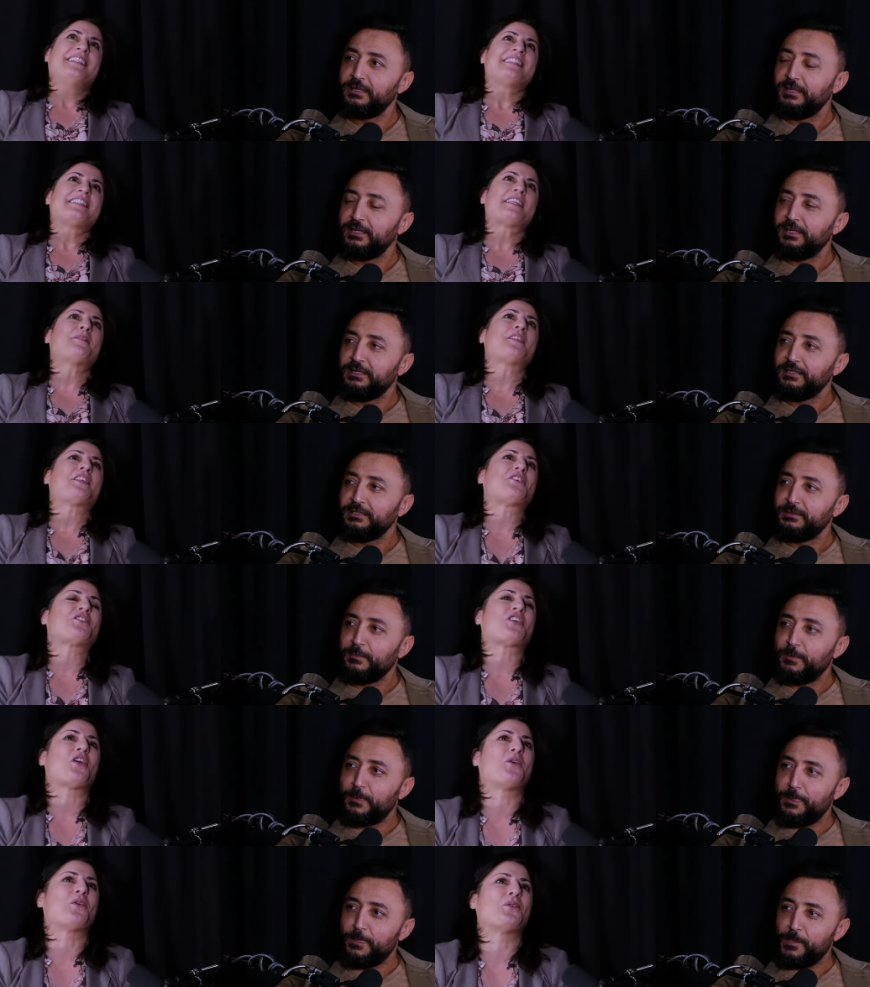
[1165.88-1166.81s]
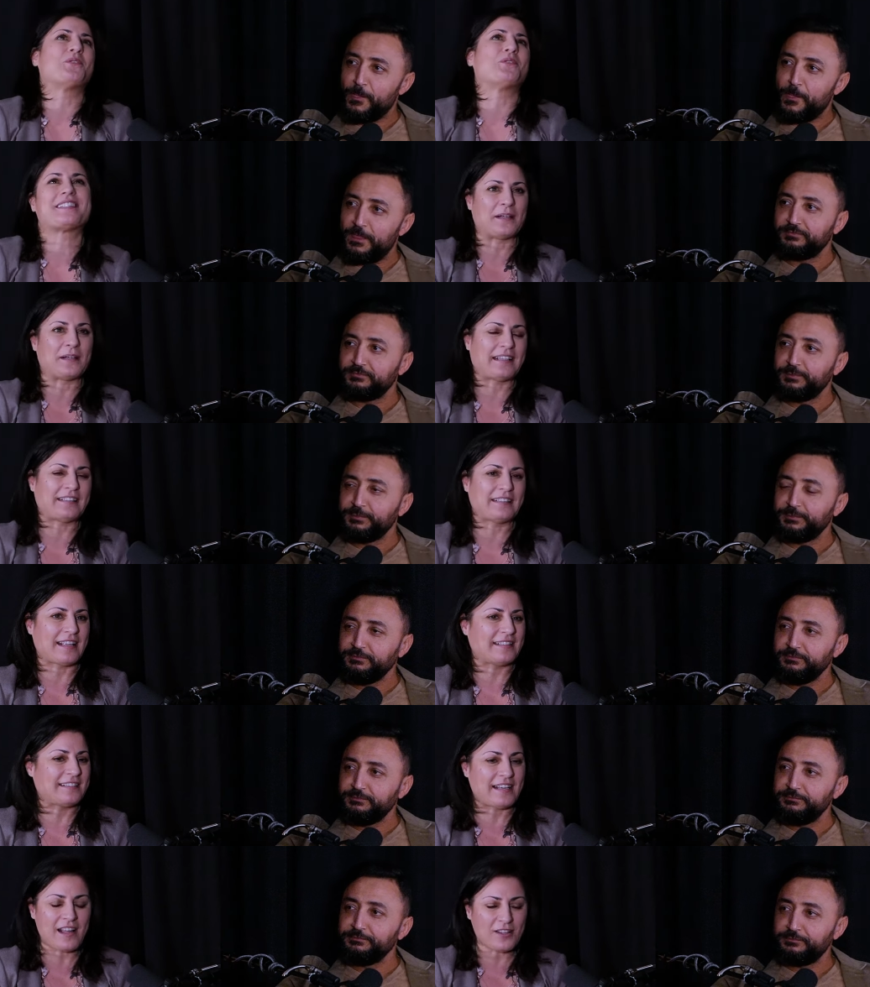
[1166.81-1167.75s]
Speaker 1: some of the shows, and,
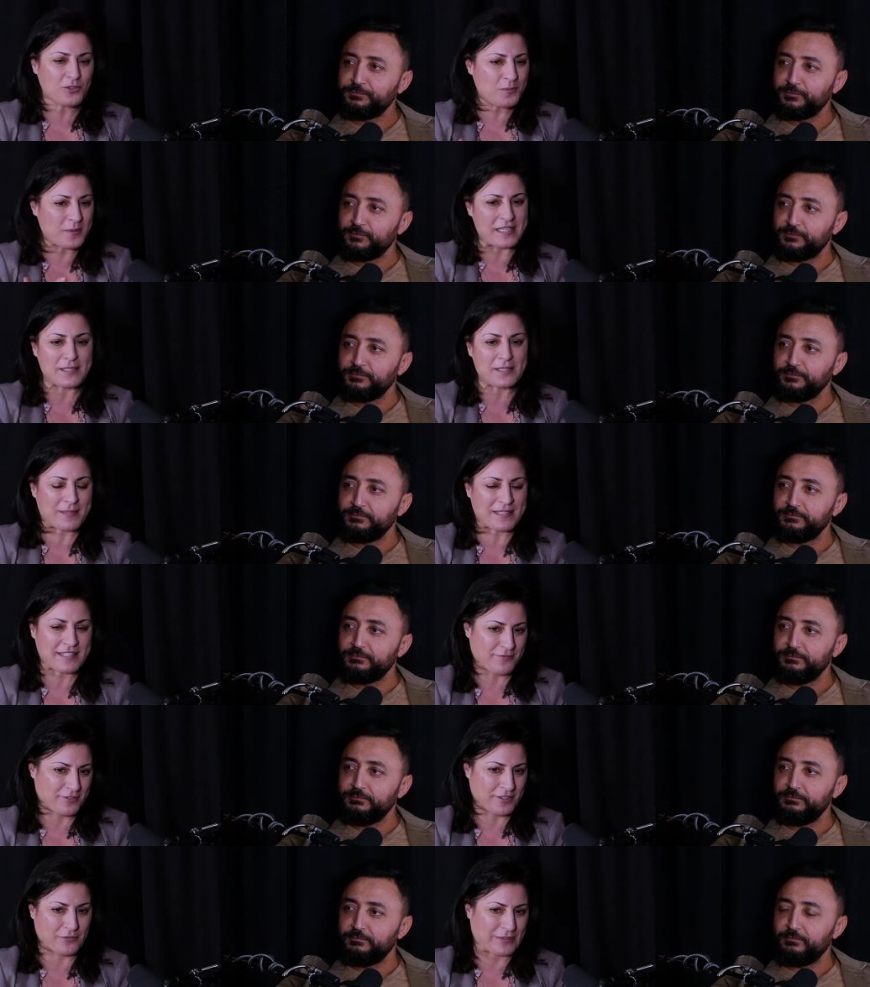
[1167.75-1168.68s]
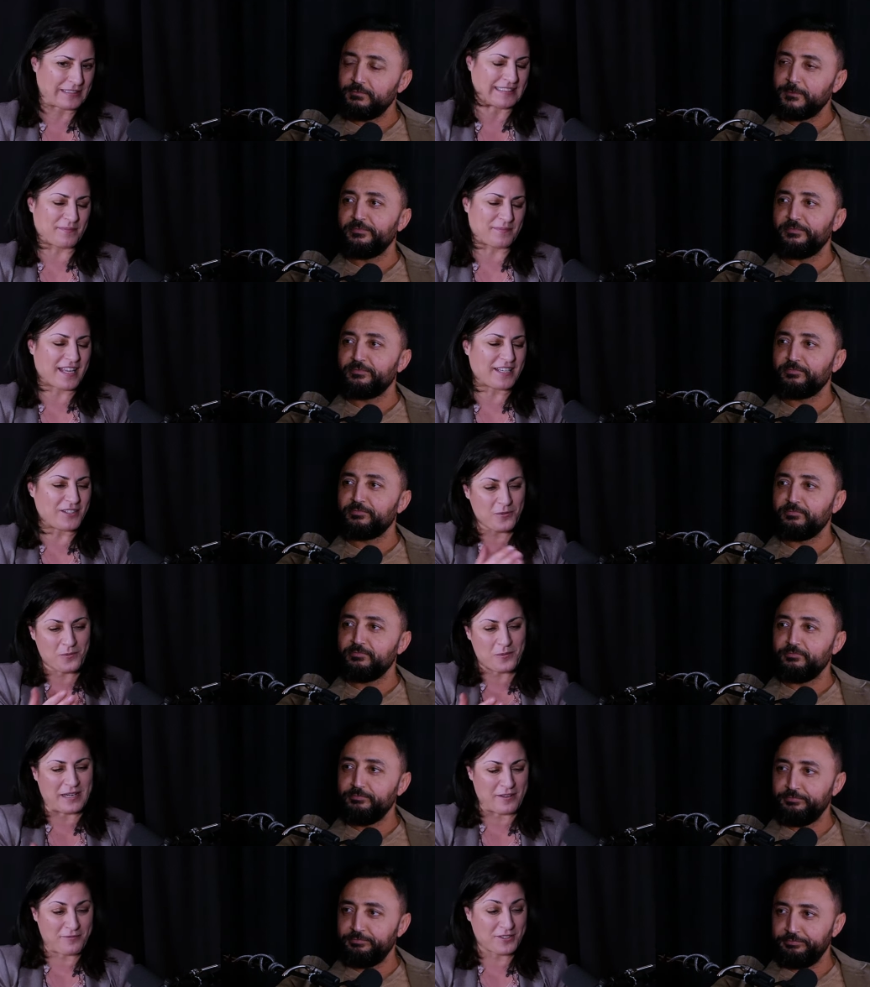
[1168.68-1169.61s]
and not to be specific really, I know
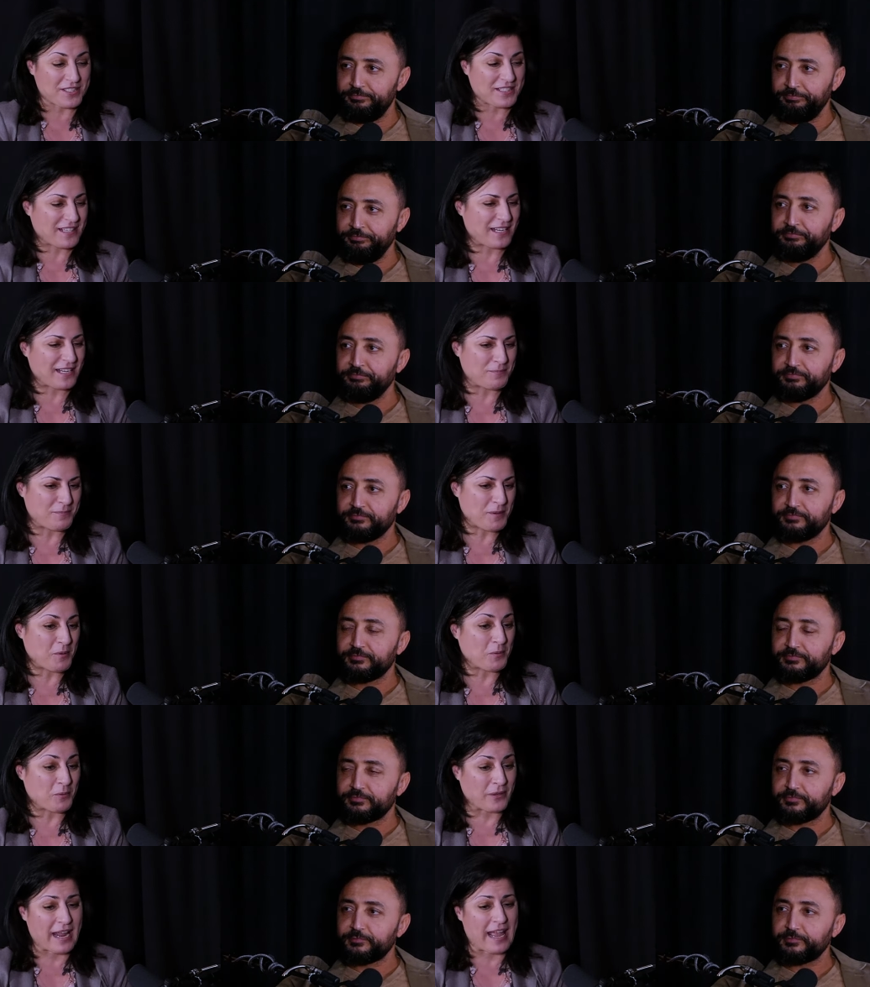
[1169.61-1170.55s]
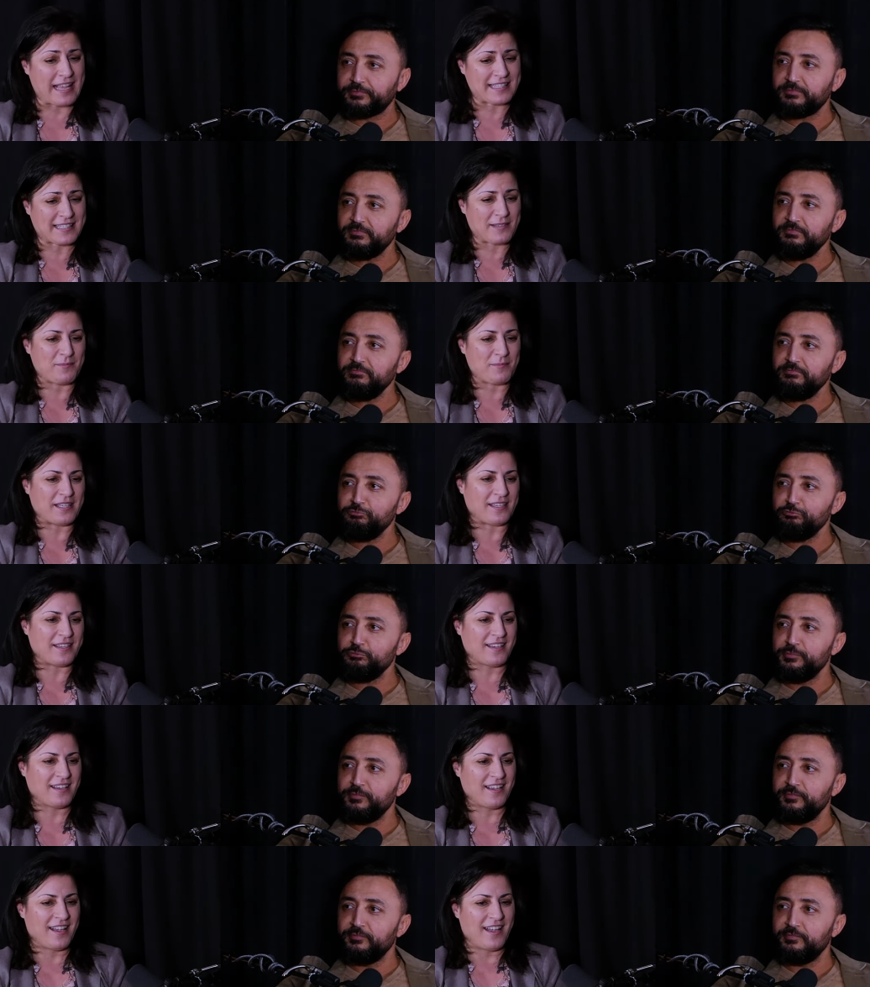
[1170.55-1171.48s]
when I first started, people were asking me,
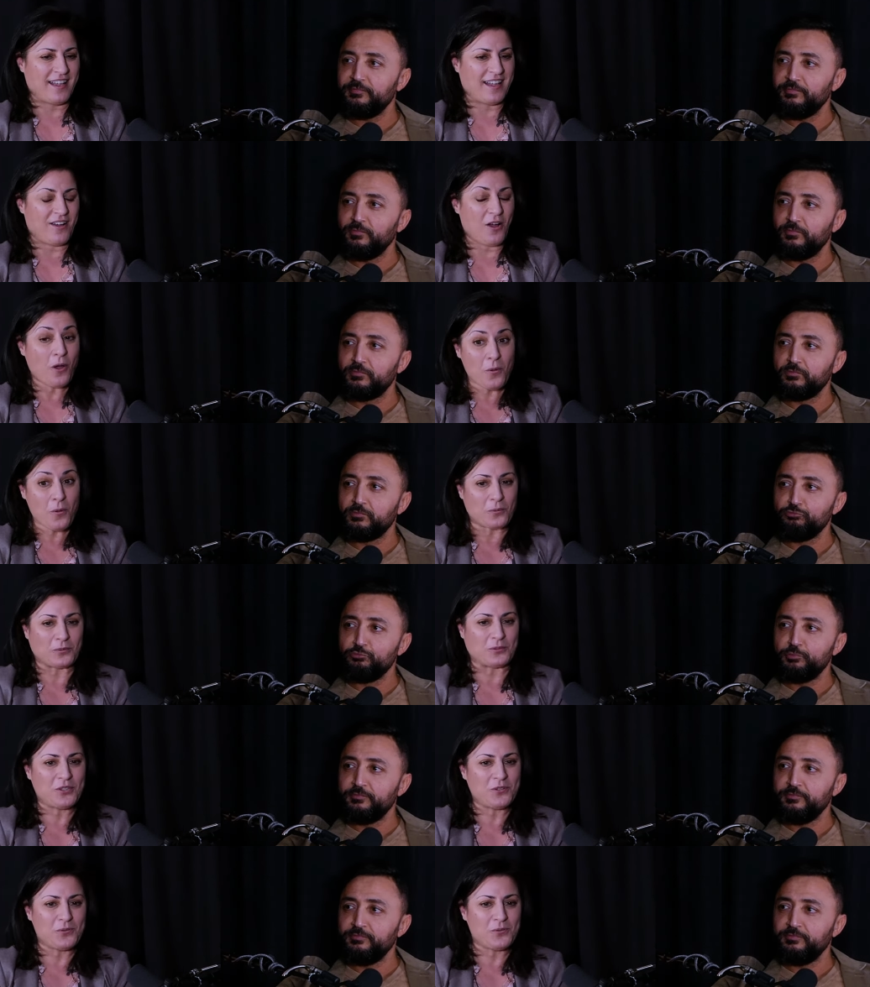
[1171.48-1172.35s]
Oh, do you